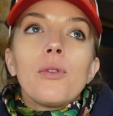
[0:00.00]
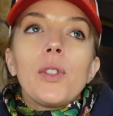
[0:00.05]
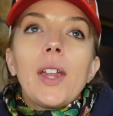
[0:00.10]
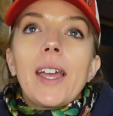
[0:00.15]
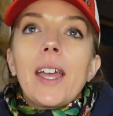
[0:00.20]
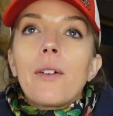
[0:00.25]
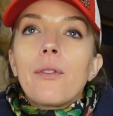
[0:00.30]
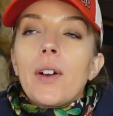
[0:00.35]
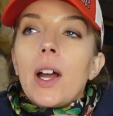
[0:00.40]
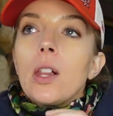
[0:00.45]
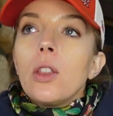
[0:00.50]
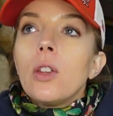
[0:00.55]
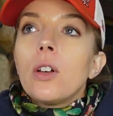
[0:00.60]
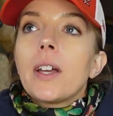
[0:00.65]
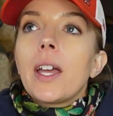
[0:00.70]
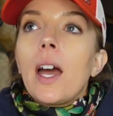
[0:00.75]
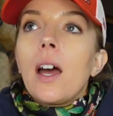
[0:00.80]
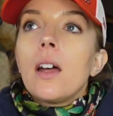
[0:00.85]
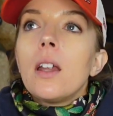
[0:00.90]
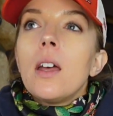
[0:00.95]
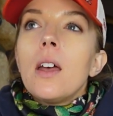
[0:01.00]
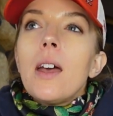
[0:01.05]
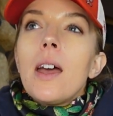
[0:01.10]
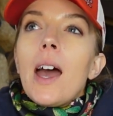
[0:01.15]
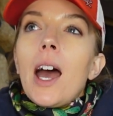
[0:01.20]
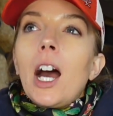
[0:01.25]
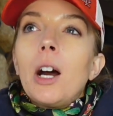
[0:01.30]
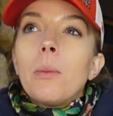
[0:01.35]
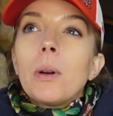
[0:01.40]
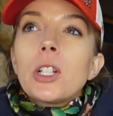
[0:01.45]
Like if I look at
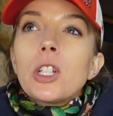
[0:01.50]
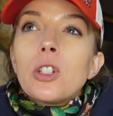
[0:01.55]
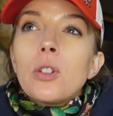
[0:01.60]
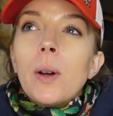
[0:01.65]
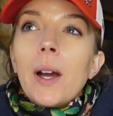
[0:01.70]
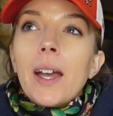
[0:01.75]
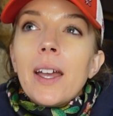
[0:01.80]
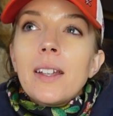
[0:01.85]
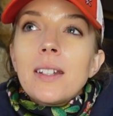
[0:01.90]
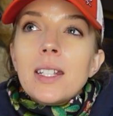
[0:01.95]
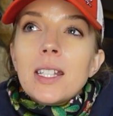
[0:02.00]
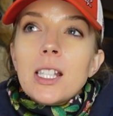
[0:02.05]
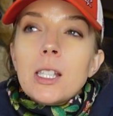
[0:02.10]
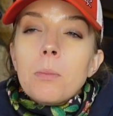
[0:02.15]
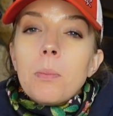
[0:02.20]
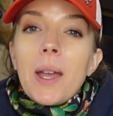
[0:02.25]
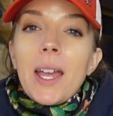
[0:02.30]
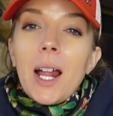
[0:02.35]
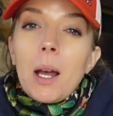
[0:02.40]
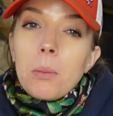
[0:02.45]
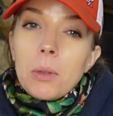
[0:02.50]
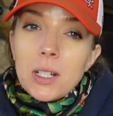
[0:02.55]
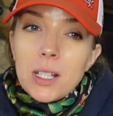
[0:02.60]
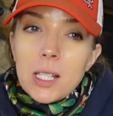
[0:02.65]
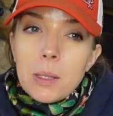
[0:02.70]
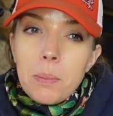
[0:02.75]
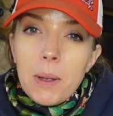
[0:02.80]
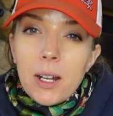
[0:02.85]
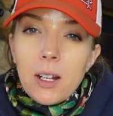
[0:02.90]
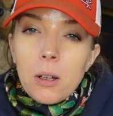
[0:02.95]
how much do I anticipate I'm going to
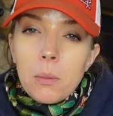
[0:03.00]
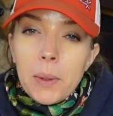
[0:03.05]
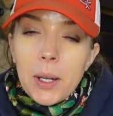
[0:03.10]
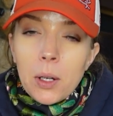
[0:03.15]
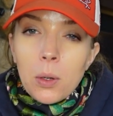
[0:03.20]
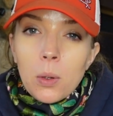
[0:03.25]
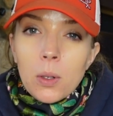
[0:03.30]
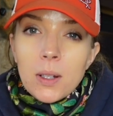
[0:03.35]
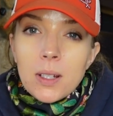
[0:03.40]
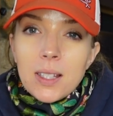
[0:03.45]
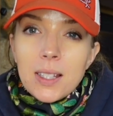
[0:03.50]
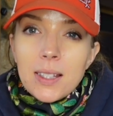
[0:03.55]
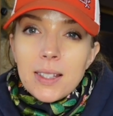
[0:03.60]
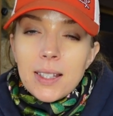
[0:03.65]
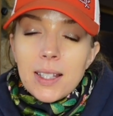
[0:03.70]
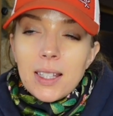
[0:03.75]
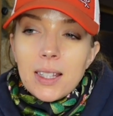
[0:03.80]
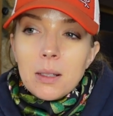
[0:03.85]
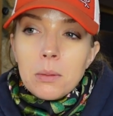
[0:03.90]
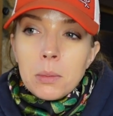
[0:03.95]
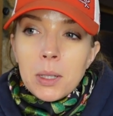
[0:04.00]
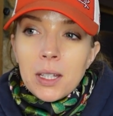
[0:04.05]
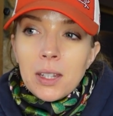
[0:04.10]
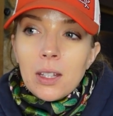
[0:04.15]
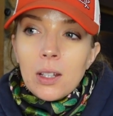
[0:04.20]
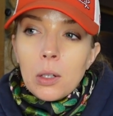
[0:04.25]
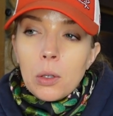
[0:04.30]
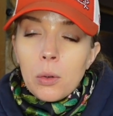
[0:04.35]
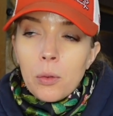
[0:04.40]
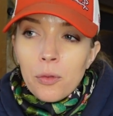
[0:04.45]
spend on my horses in the month
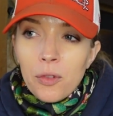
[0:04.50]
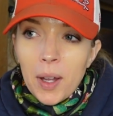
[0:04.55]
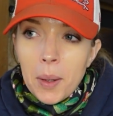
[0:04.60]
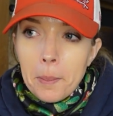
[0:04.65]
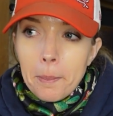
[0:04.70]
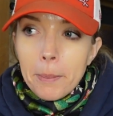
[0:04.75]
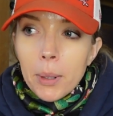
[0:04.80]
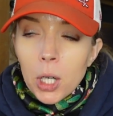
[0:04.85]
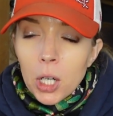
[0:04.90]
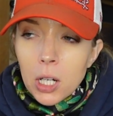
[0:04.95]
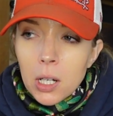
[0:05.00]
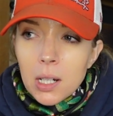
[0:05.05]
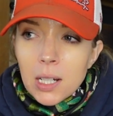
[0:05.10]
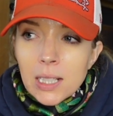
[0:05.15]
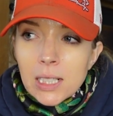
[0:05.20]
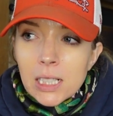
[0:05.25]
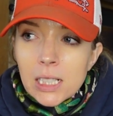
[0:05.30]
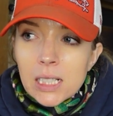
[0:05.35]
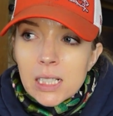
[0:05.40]
of November,